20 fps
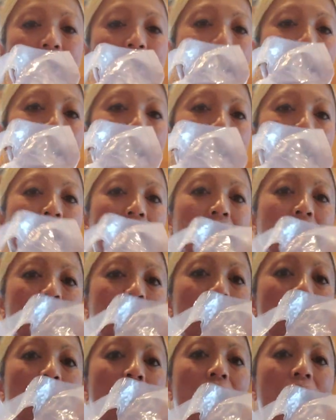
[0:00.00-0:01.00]
and
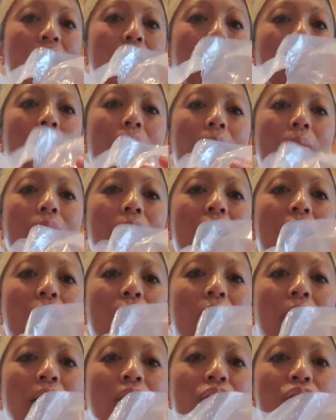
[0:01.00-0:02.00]
I'm not
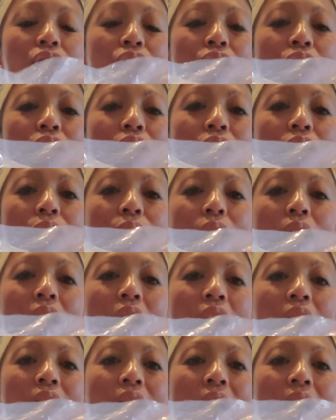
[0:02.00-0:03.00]
quite sure what
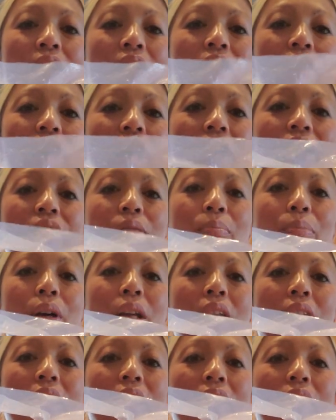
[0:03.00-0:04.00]
all that says,
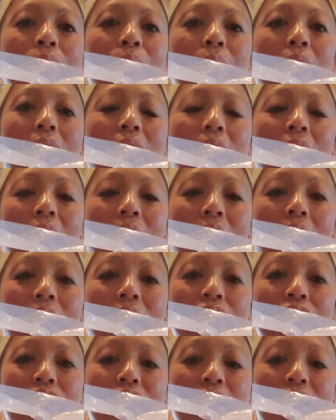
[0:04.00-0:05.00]
but it is by
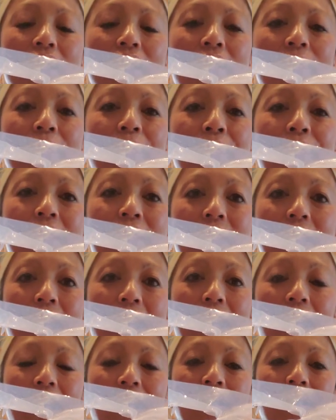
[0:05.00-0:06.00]
Asian
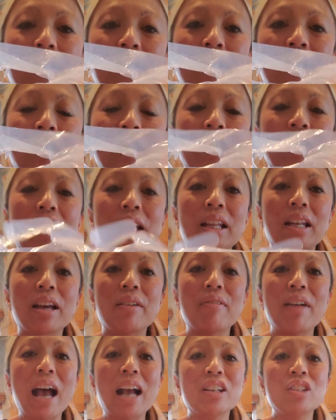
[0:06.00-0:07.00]
Taste. And
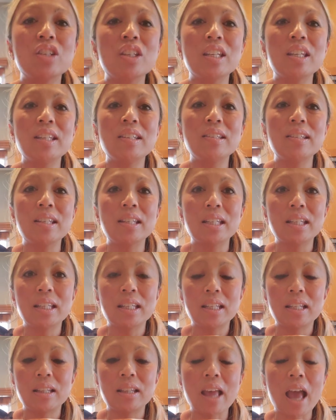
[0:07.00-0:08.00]
I've actually seen
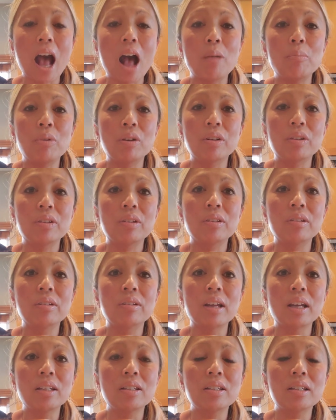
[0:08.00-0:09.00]
it in the Albertsons
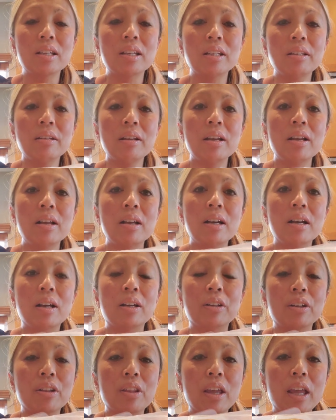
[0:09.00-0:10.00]
section
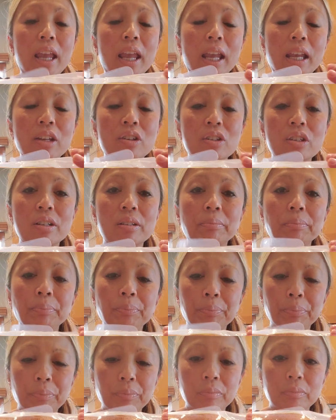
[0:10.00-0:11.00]
under the Asian
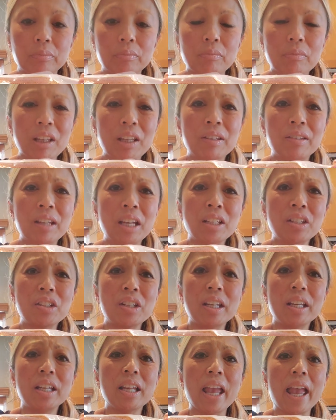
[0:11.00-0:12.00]

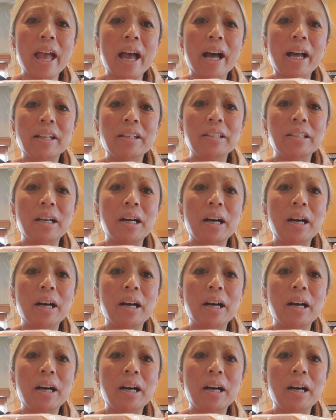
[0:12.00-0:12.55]
section, and